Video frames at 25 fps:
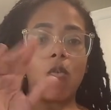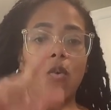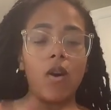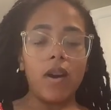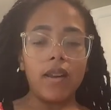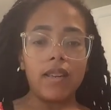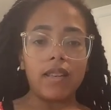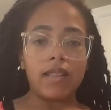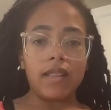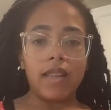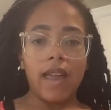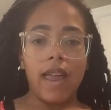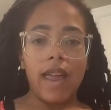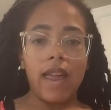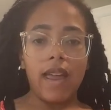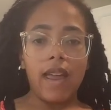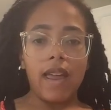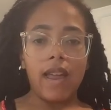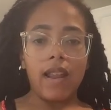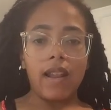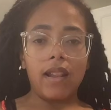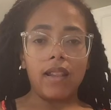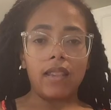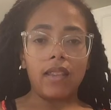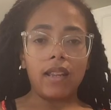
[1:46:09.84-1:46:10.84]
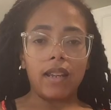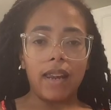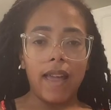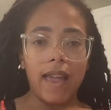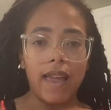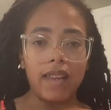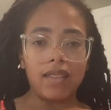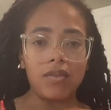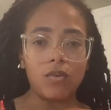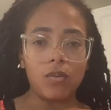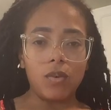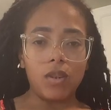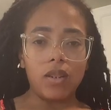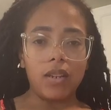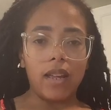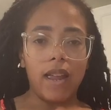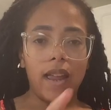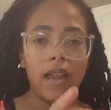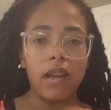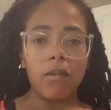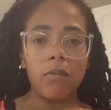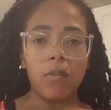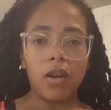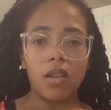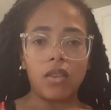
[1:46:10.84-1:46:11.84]
once that the last one,
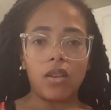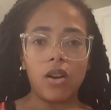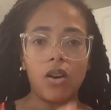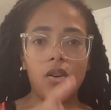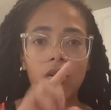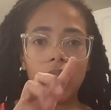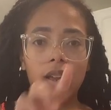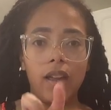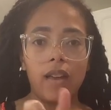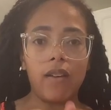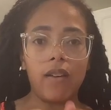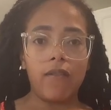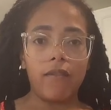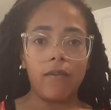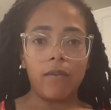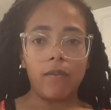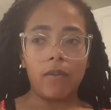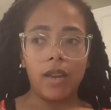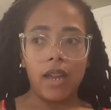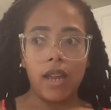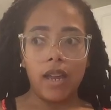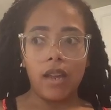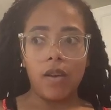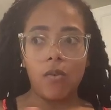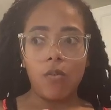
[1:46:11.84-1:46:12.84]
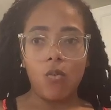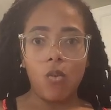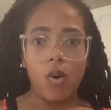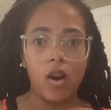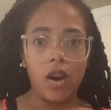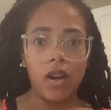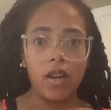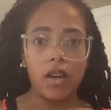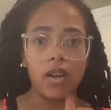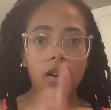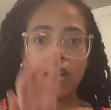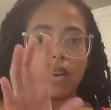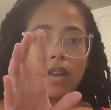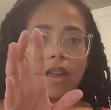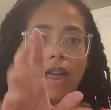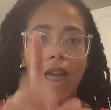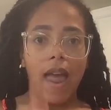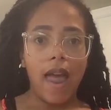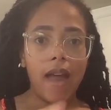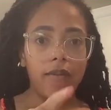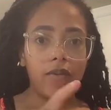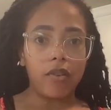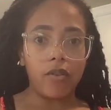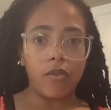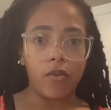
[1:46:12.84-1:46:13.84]
the eight month old hit hit one,
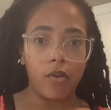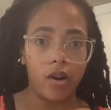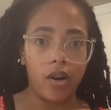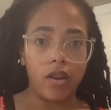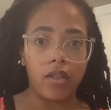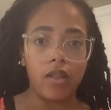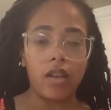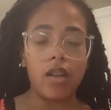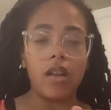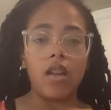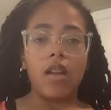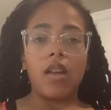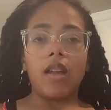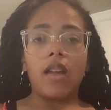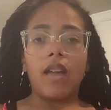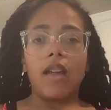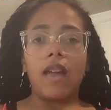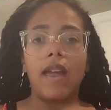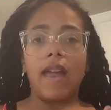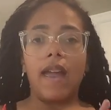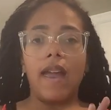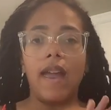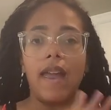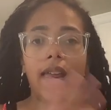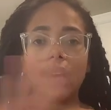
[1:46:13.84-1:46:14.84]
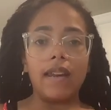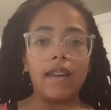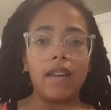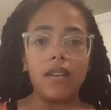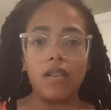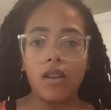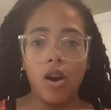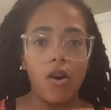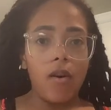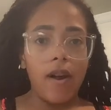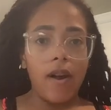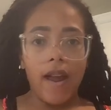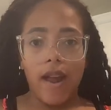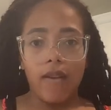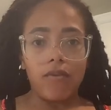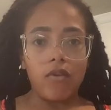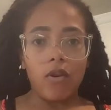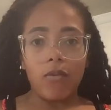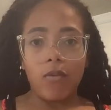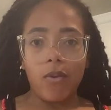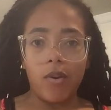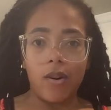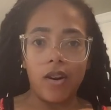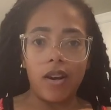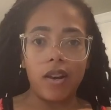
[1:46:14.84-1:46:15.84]
have the fourth, and then don't have
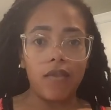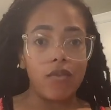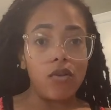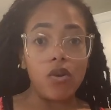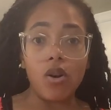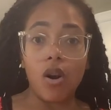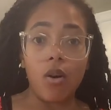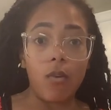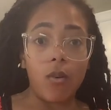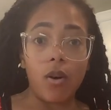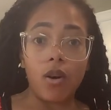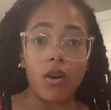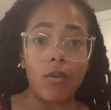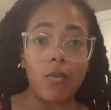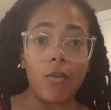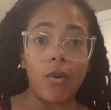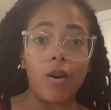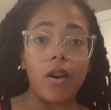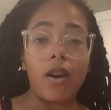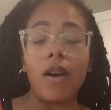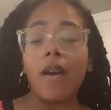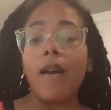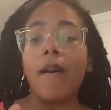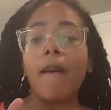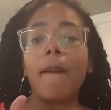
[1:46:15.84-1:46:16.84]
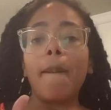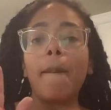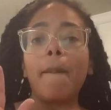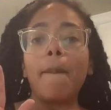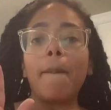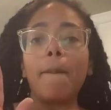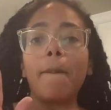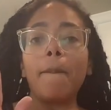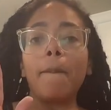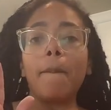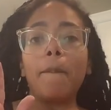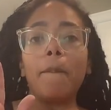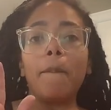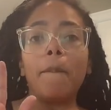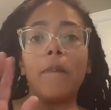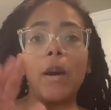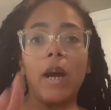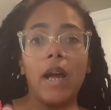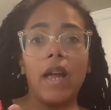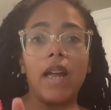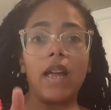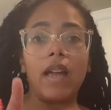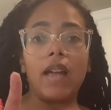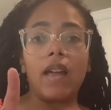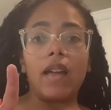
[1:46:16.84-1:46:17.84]
no more if you don't want no more.
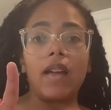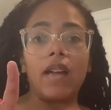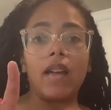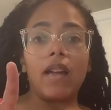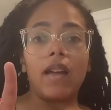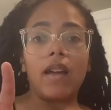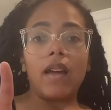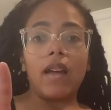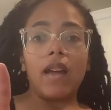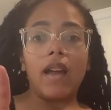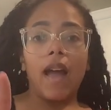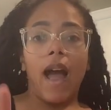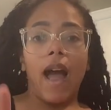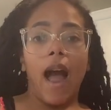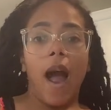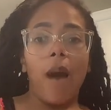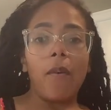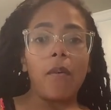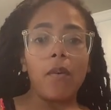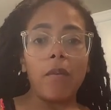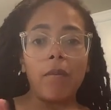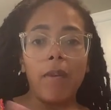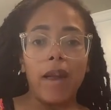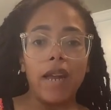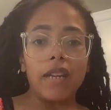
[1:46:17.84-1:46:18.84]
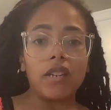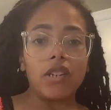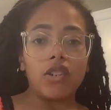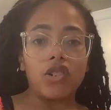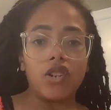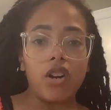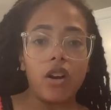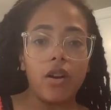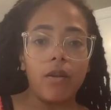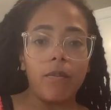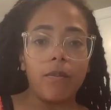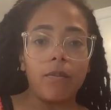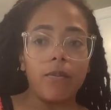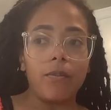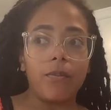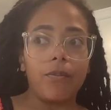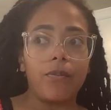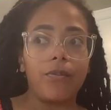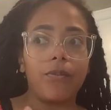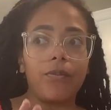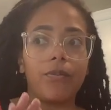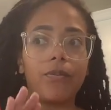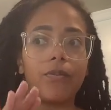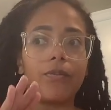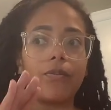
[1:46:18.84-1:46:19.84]
But I would make the jump
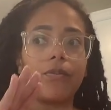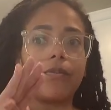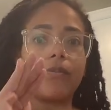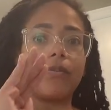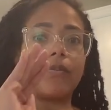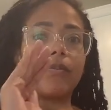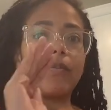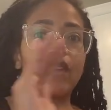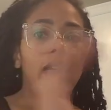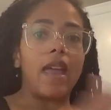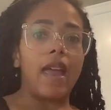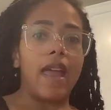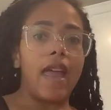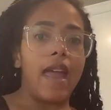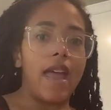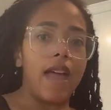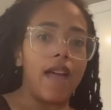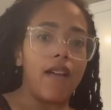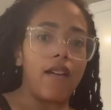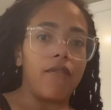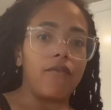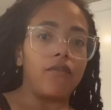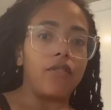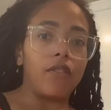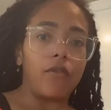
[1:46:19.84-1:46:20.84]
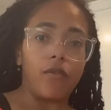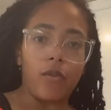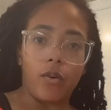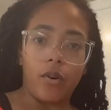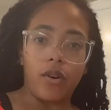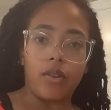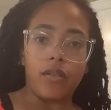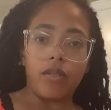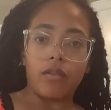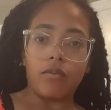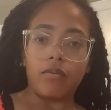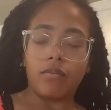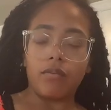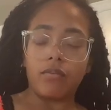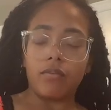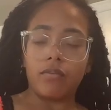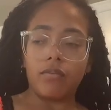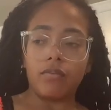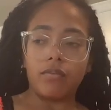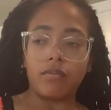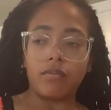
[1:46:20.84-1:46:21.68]
and have the fourth.